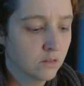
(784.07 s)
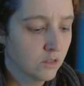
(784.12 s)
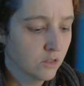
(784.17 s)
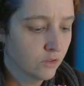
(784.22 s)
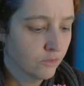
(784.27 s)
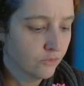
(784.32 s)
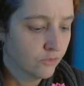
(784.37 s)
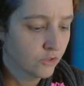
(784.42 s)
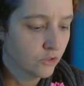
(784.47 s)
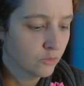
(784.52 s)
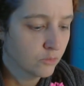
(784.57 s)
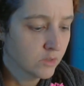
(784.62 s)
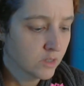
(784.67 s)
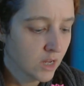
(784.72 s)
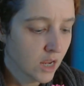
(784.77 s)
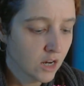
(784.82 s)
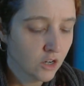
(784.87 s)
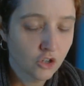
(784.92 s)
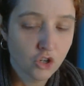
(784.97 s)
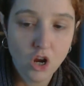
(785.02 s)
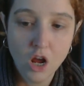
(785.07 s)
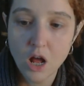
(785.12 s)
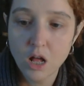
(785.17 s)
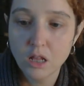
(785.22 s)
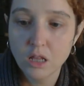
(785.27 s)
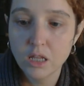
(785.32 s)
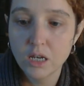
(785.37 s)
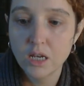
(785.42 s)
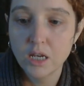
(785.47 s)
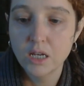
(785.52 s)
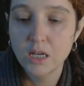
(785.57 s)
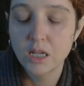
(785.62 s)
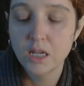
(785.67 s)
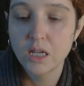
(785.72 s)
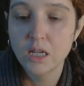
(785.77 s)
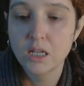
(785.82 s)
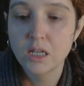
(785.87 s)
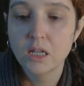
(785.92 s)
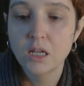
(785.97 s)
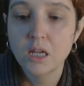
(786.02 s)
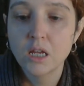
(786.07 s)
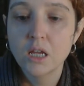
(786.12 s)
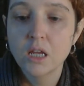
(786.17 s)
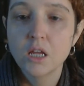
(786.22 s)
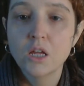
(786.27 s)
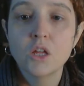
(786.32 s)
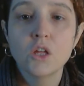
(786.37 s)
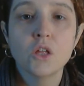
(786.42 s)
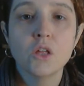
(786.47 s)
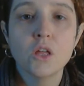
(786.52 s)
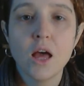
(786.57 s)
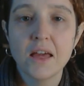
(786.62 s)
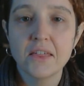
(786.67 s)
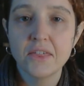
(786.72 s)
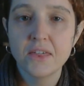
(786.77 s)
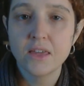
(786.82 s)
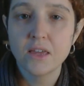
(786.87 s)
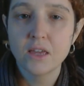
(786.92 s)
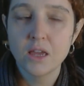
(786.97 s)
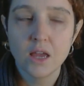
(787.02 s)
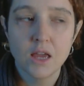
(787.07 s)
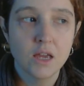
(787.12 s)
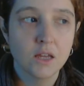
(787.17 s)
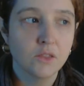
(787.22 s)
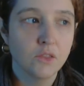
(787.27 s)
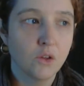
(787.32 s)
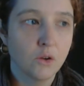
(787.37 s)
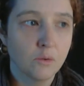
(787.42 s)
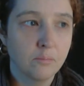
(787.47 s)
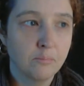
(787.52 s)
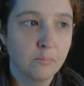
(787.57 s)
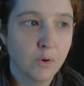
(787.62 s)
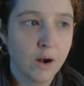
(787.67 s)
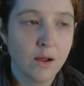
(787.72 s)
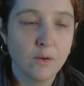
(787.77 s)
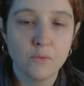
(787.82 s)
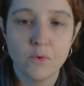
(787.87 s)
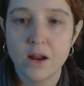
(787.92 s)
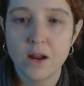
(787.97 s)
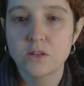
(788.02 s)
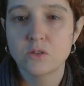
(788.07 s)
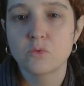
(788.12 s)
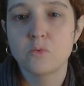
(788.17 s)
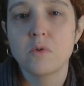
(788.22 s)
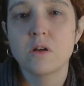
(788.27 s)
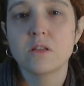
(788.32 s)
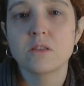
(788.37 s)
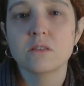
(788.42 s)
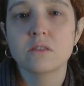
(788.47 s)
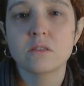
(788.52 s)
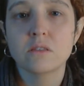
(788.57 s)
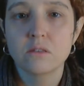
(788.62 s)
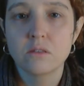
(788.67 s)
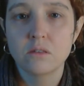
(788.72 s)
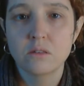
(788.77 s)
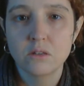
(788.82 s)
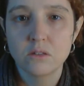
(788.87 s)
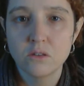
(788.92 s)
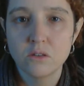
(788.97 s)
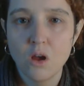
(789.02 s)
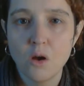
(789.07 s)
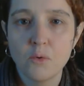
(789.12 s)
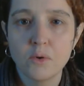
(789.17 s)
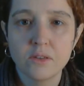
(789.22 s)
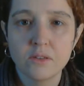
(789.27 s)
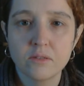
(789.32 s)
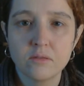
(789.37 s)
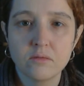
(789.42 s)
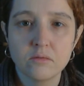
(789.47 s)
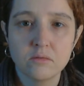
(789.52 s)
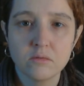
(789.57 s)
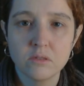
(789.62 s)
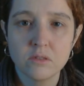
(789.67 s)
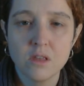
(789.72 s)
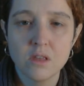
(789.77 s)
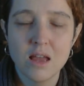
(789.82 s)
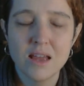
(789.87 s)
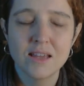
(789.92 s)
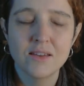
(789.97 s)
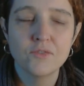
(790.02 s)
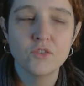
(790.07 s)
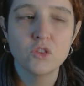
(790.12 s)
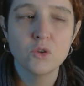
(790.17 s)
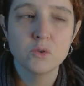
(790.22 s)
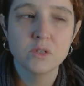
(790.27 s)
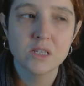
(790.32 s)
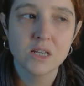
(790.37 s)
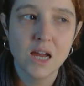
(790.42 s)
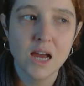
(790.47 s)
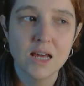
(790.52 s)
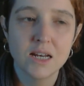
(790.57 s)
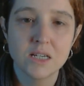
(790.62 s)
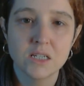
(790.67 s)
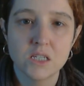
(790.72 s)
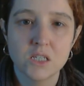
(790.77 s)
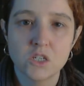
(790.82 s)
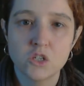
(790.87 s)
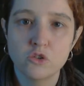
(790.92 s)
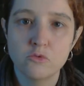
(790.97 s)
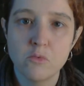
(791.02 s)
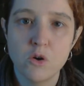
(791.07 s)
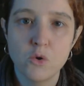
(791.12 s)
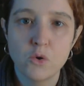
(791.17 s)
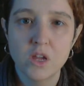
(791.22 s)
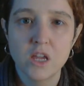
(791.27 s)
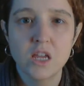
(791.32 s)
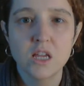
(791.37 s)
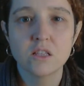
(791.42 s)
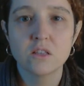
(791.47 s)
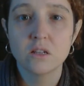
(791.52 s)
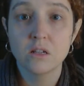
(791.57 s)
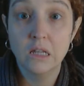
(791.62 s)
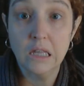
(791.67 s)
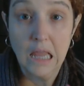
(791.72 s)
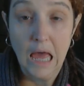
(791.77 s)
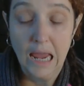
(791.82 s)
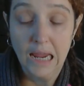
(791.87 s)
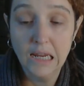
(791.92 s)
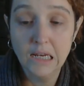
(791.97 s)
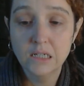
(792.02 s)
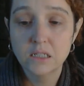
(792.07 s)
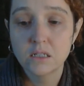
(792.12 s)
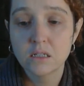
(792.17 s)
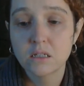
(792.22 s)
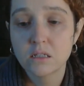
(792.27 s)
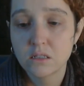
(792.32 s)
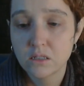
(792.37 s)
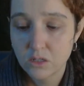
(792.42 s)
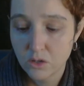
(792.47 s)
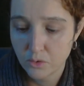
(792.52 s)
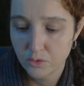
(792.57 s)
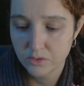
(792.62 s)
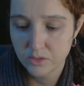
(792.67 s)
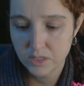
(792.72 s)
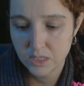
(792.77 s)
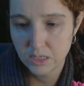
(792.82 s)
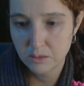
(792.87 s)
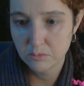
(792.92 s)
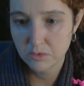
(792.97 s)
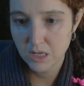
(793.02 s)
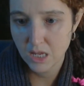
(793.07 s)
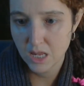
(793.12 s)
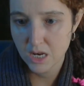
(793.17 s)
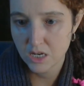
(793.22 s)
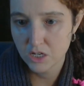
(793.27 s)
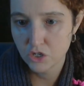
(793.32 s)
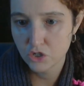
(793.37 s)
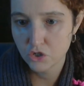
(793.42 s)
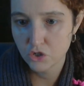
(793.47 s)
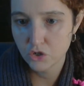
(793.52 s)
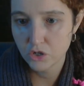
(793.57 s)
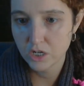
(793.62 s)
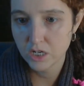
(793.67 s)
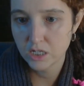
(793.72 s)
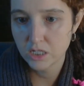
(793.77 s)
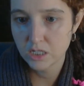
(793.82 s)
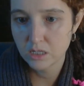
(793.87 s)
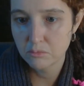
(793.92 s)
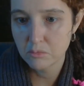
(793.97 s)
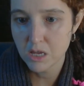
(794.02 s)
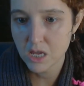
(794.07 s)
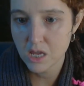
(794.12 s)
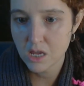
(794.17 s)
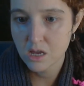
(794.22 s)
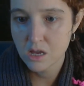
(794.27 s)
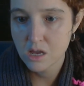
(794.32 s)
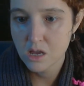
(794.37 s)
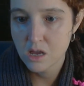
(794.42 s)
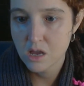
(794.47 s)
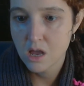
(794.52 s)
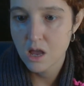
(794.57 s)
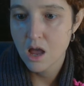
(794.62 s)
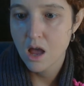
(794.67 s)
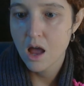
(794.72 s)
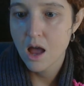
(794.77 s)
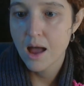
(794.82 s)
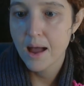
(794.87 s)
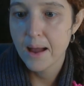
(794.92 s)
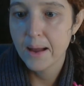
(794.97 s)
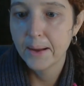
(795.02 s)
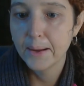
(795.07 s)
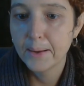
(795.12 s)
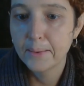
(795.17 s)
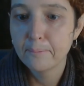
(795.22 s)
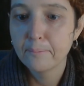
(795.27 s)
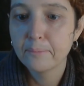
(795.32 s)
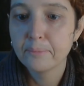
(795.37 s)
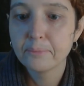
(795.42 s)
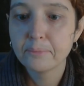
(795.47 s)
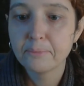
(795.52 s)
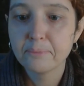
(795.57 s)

The first one's got chocolate in it. I think the brown rice one is always, even though it's kind of smoky, it's light, so it seems kind of desserty to me. Um,